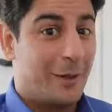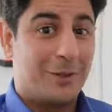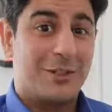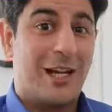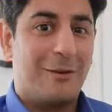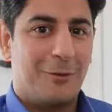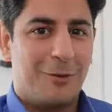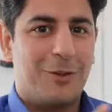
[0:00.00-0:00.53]

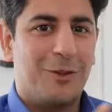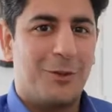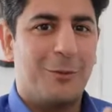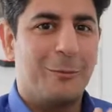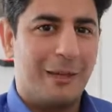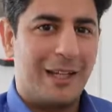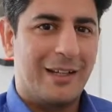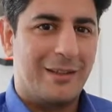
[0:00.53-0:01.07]
because I wanted to
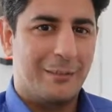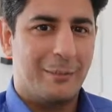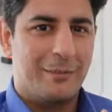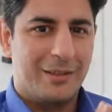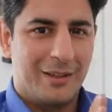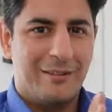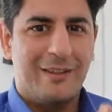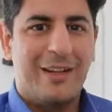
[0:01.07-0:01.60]
make
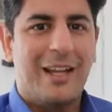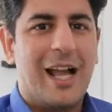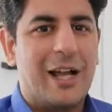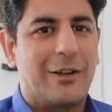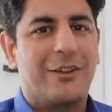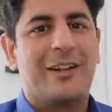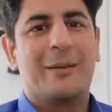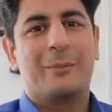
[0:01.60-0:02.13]
the very
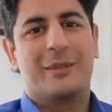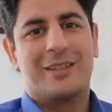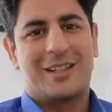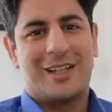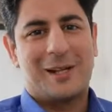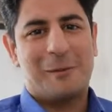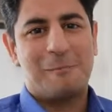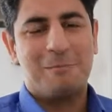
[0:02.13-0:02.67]
accurate
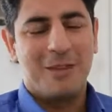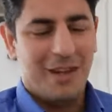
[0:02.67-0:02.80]
birth time.